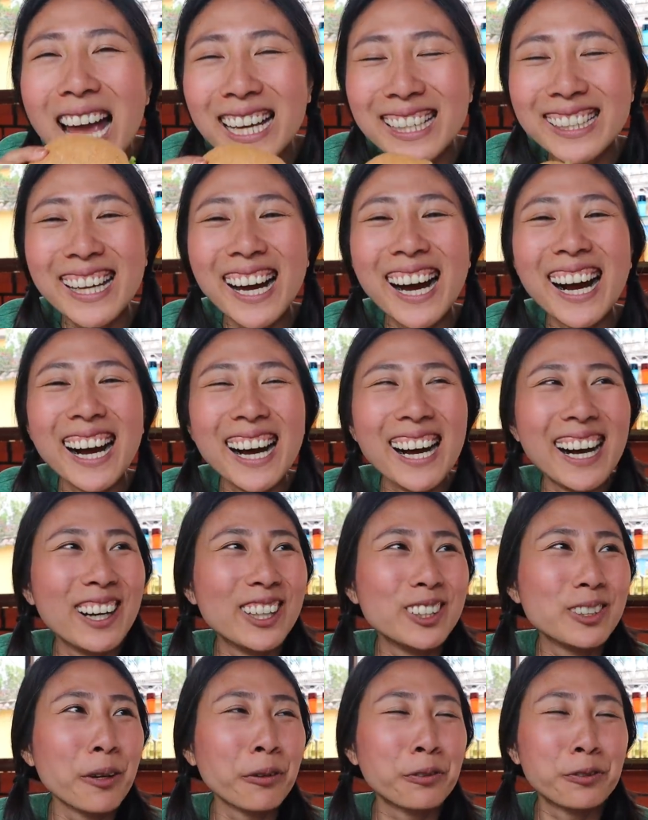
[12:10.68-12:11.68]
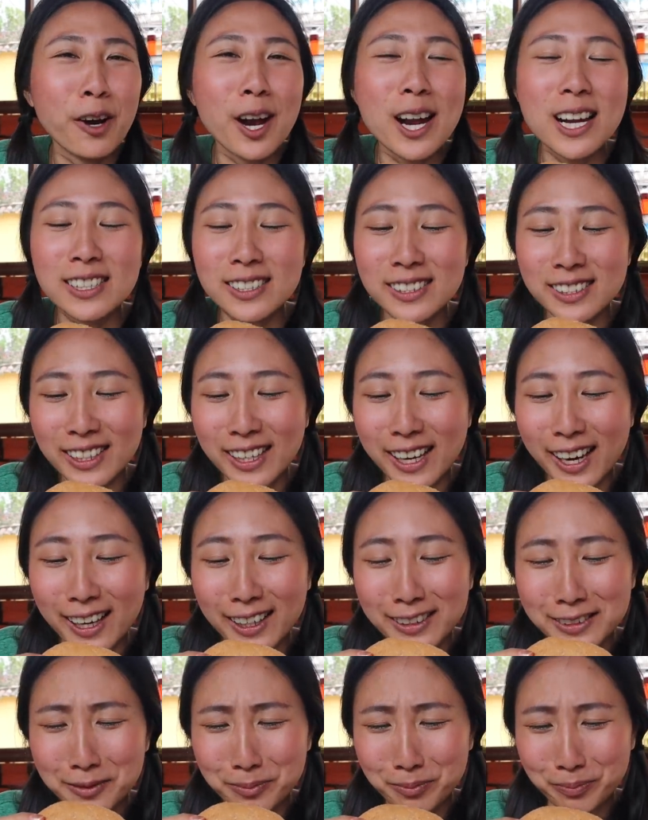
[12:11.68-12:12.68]
Yeah, we're friends in
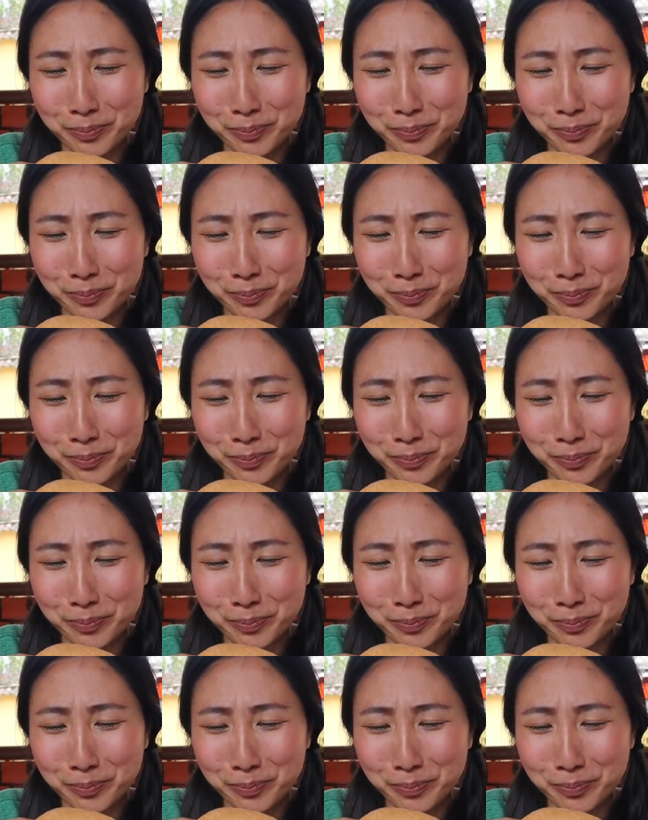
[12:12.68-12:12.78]
it.